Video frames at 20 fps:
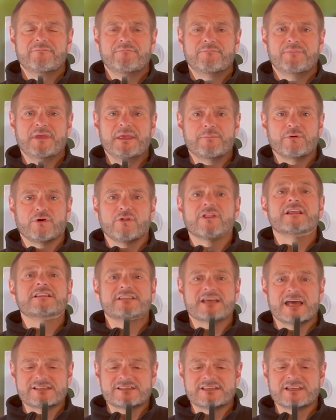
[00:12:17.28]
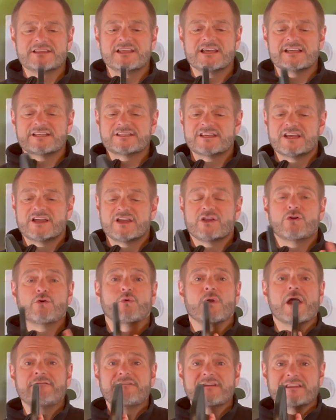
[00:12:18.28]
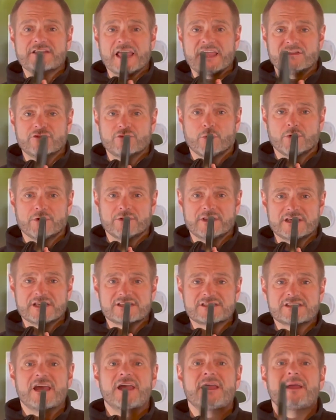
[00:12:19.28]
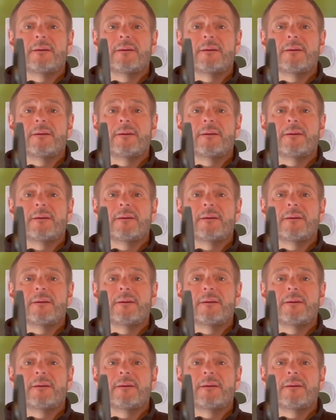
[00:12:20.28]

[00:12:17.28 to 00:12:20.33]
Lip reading: people that tested this gravitate toward this